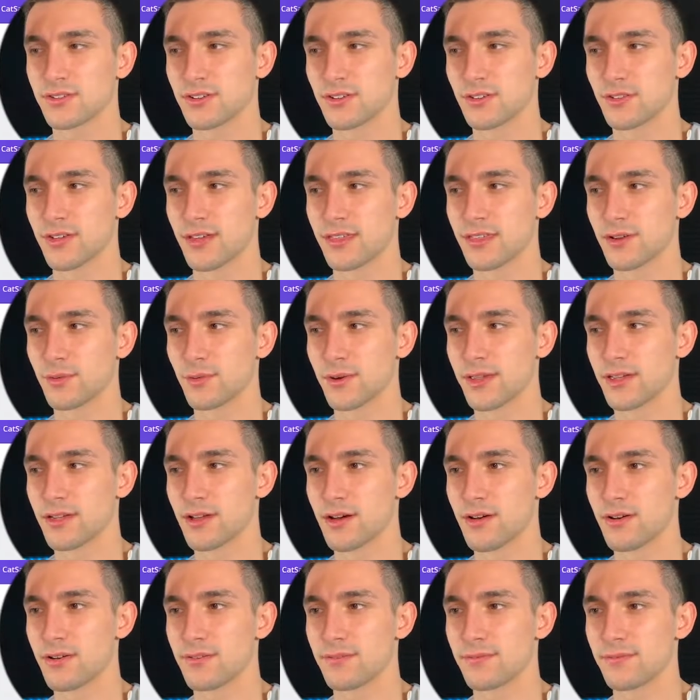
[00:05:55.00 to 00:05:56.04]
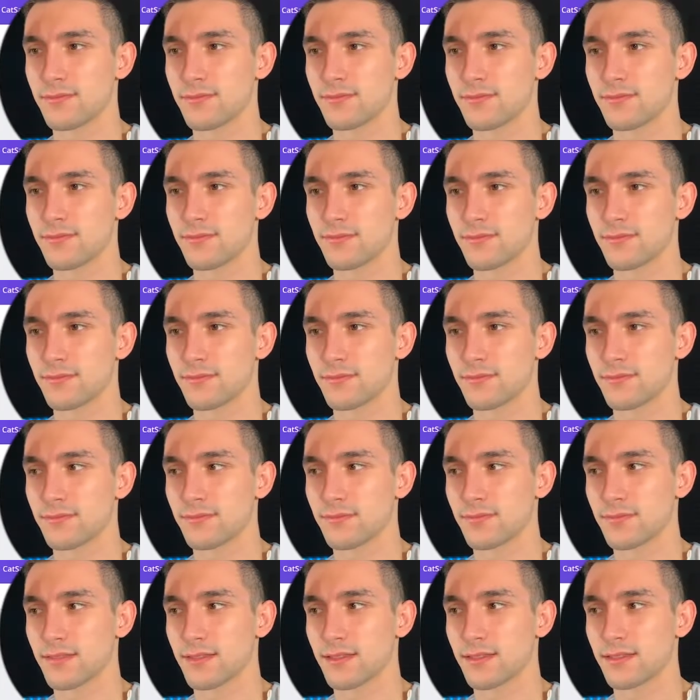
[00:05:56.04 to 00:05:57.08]
Okay, there we go.
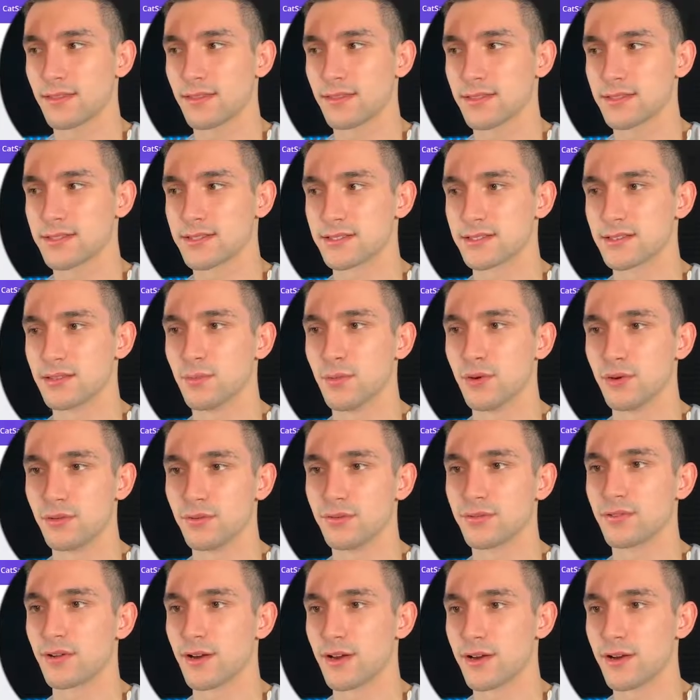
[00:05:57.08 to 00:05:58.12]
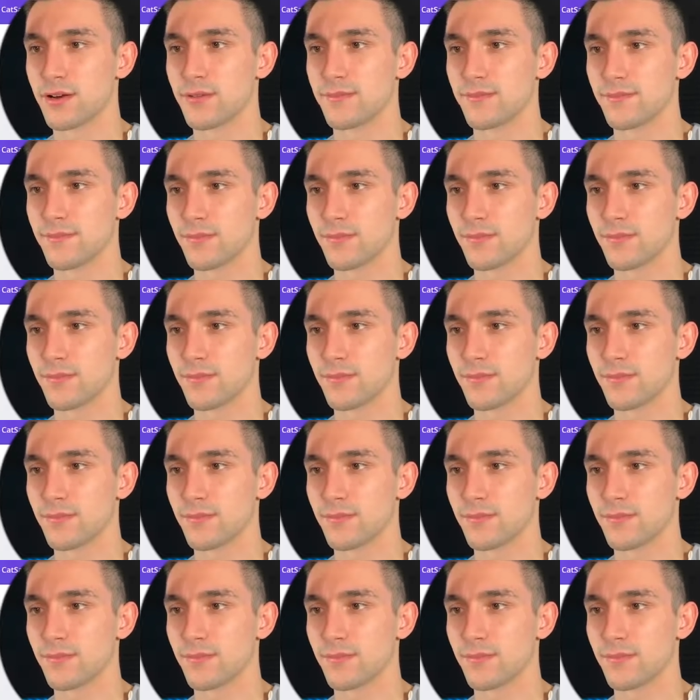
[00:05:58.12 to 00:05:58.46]
This is the move right here.